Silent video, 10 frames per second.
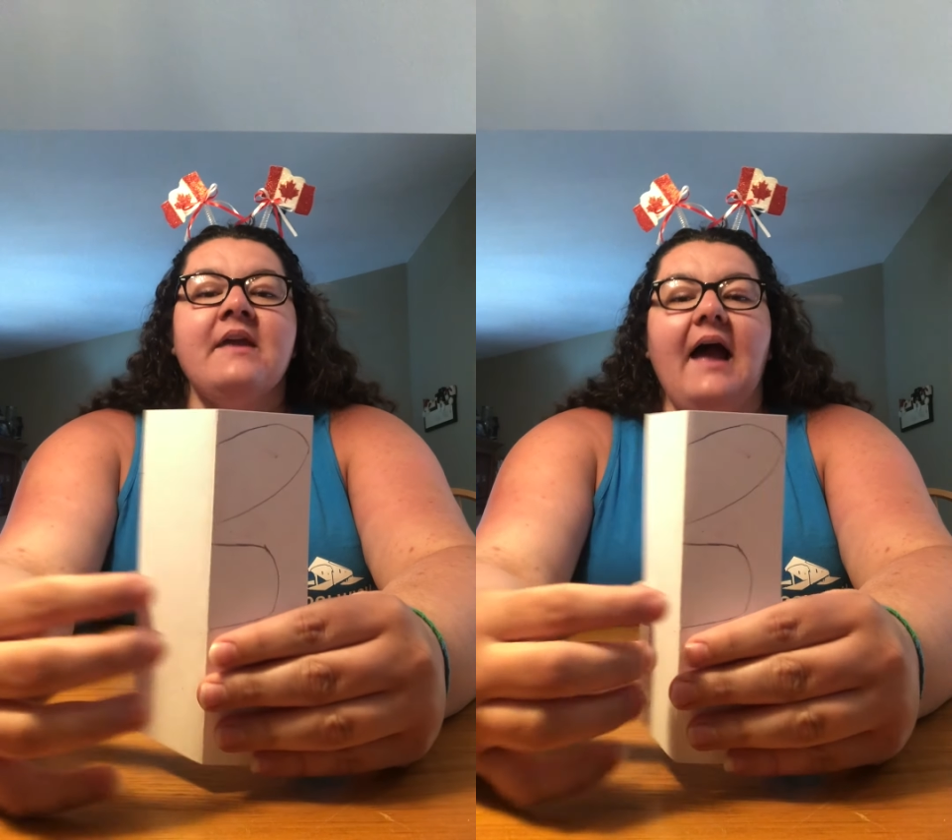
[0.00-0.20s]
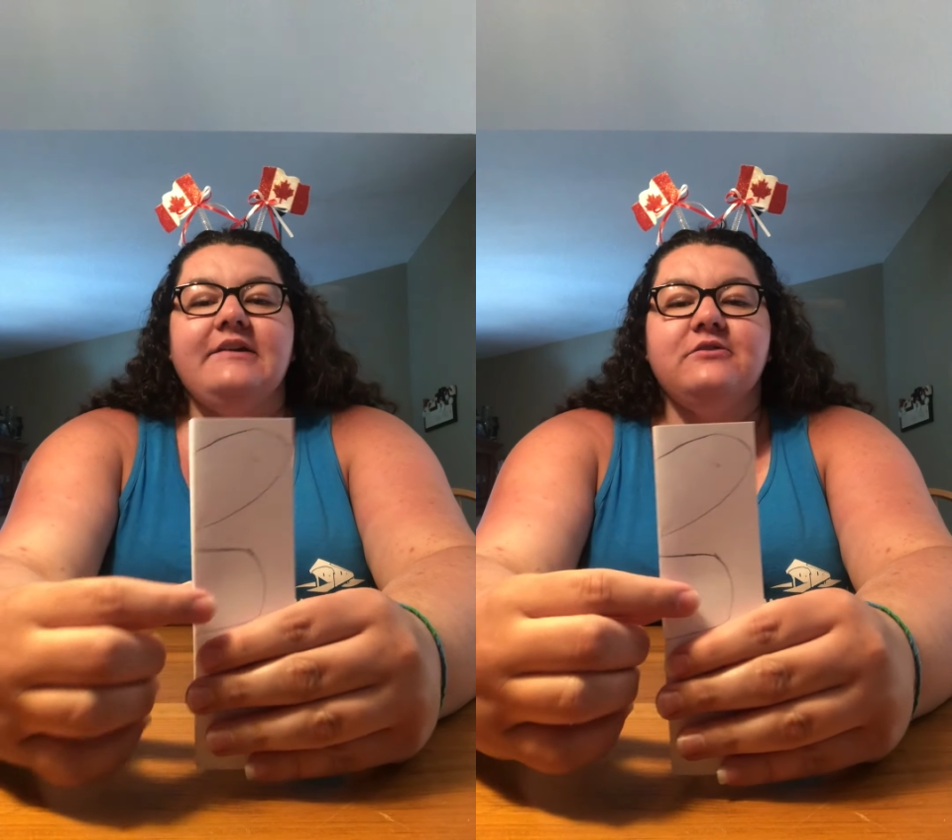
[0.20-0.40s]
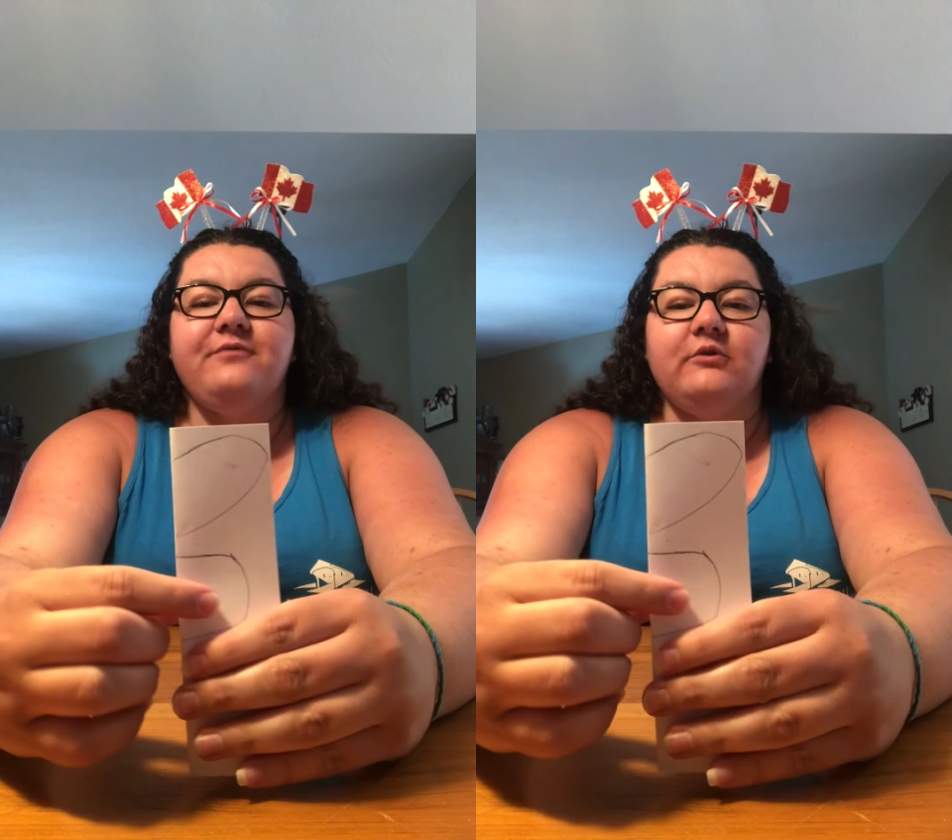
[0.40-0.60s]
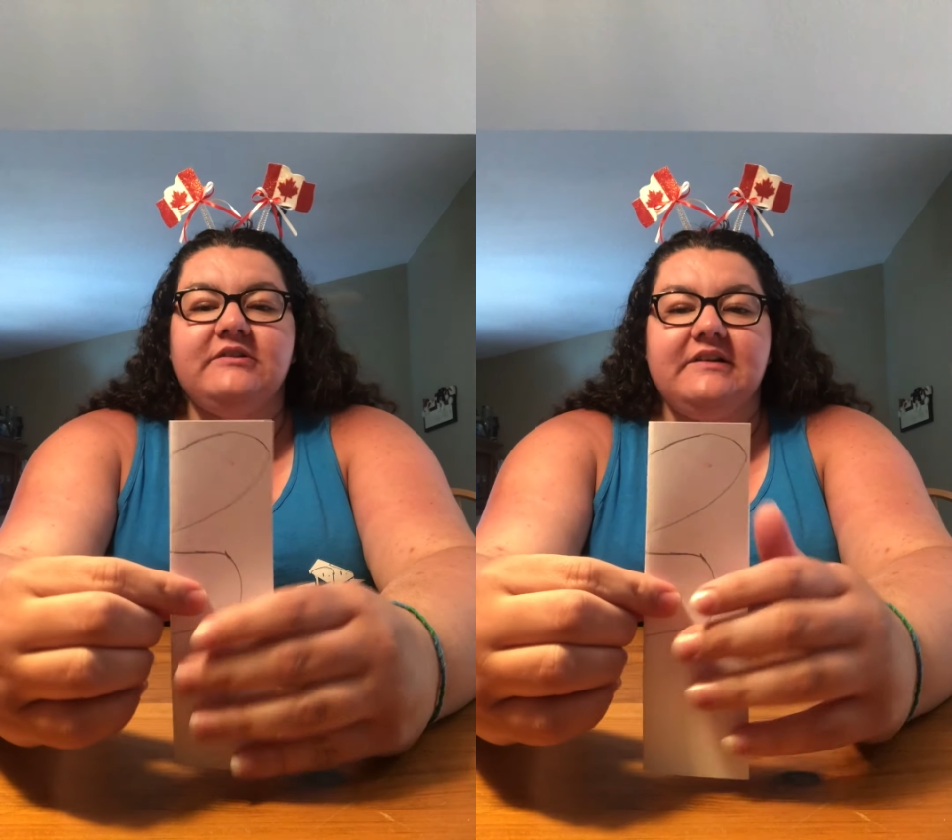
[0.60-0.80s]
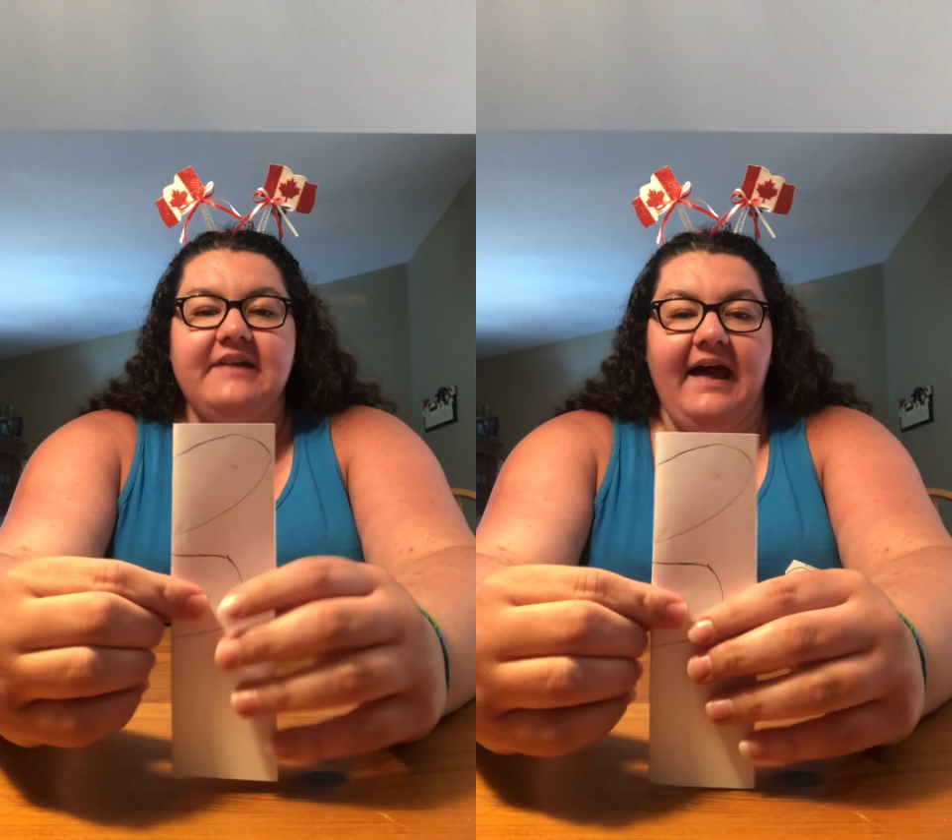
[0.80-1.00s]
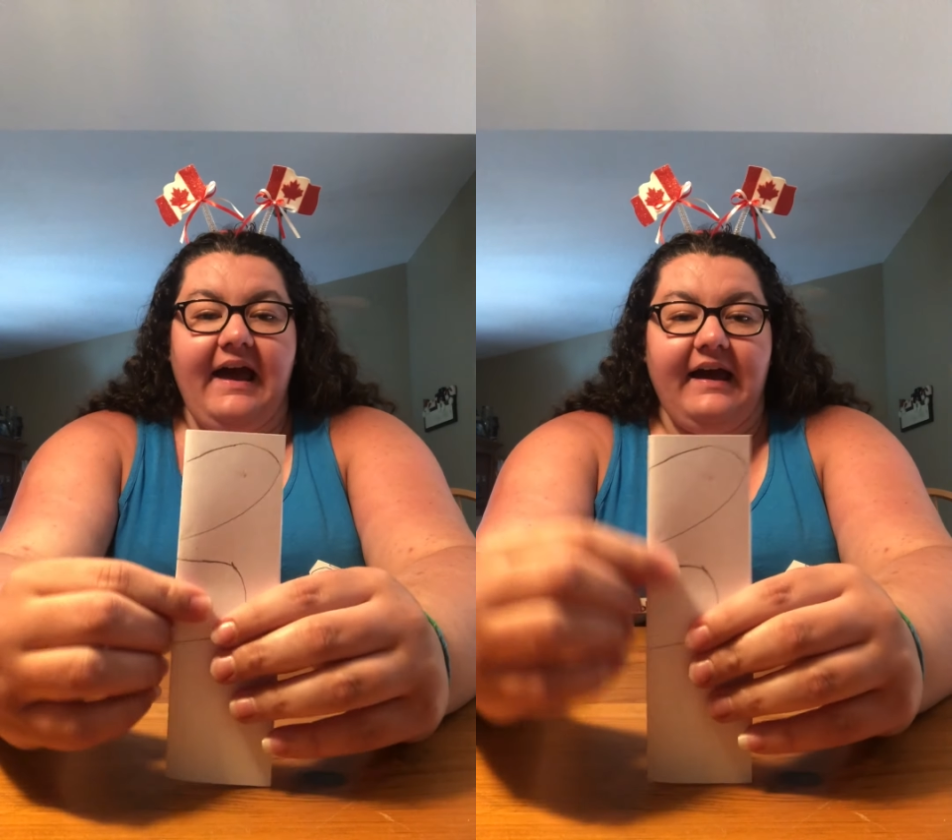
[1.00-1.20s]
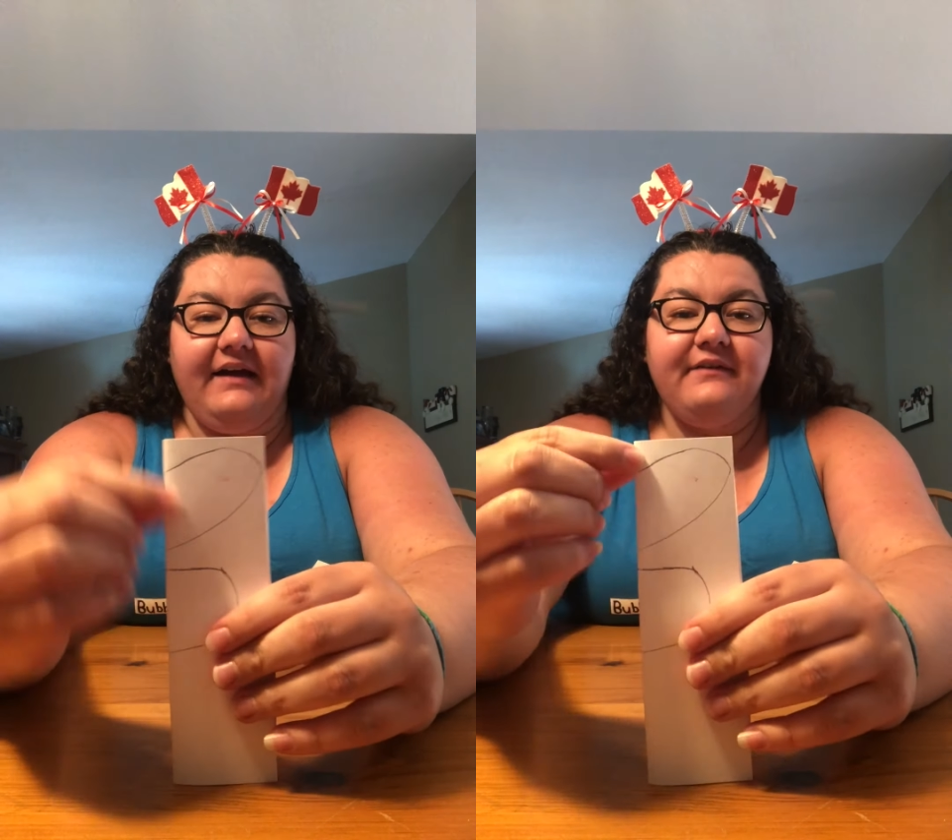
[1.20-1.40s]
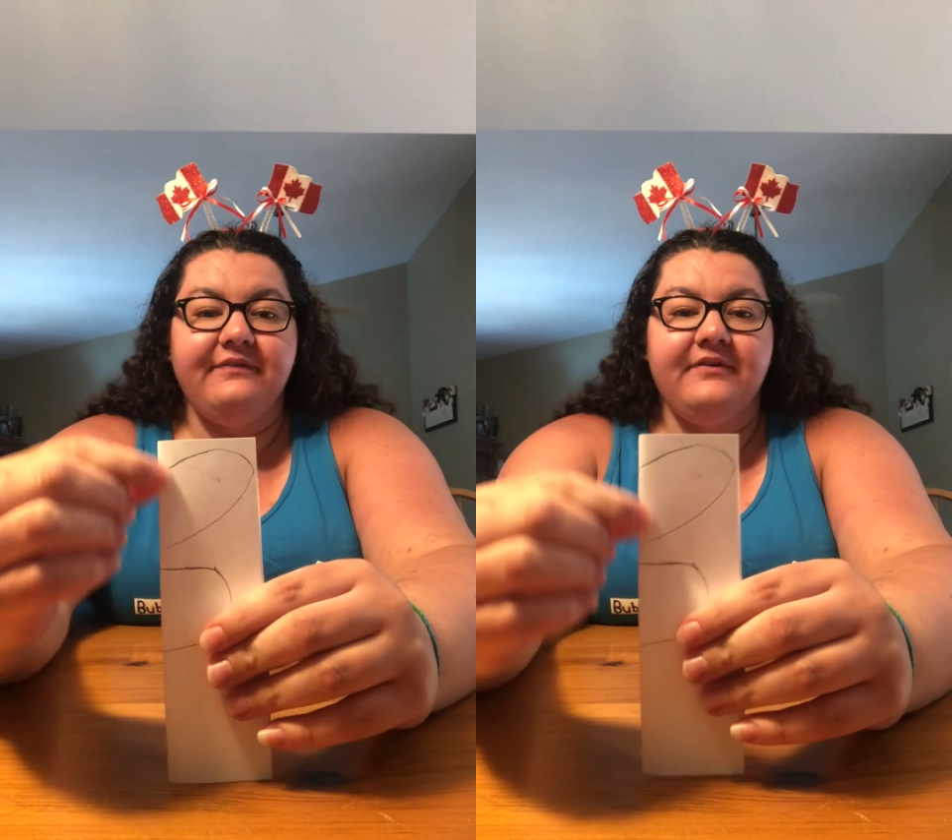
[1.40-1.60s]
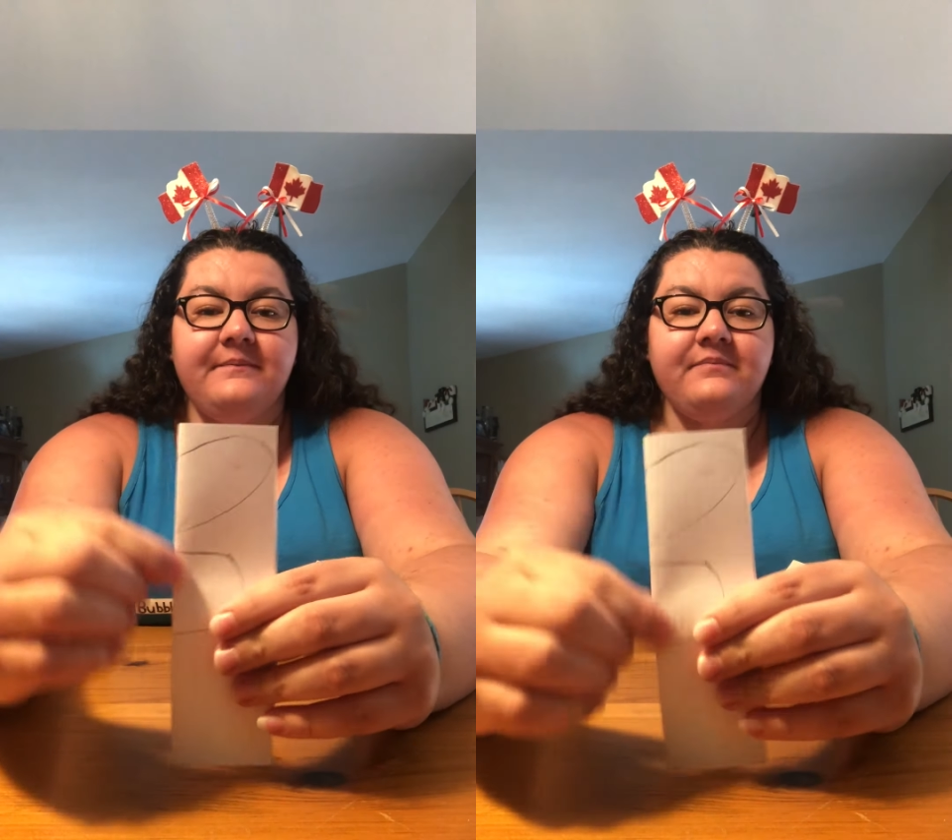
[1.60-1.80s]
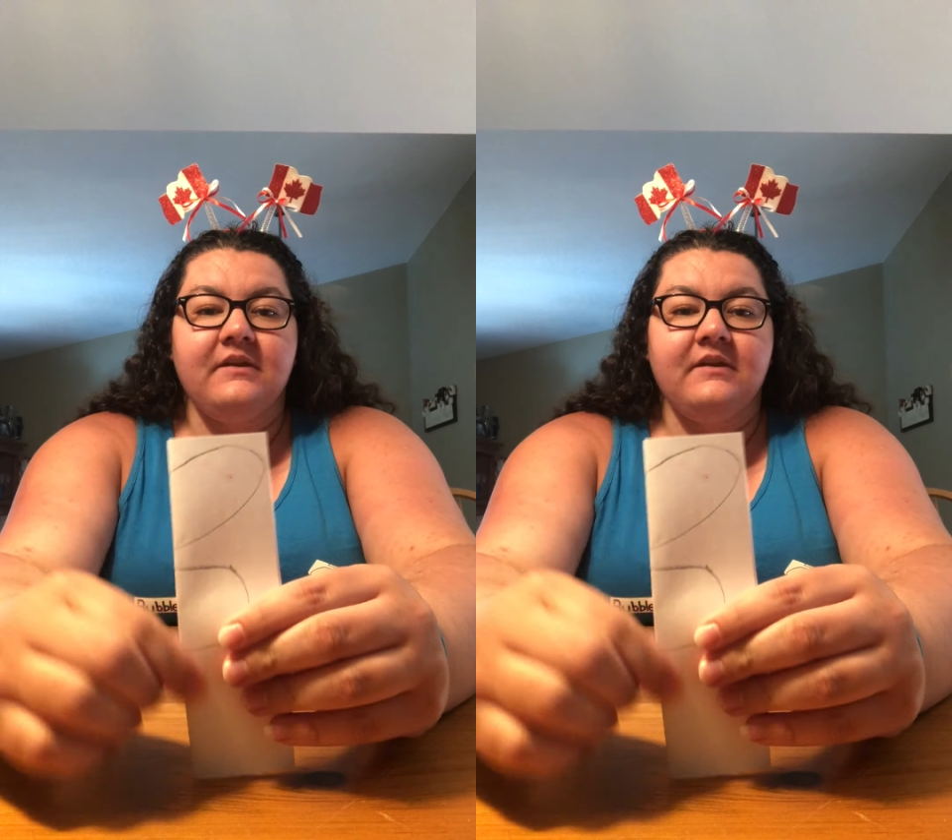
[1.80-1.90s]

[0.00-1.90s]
and you fold it in half,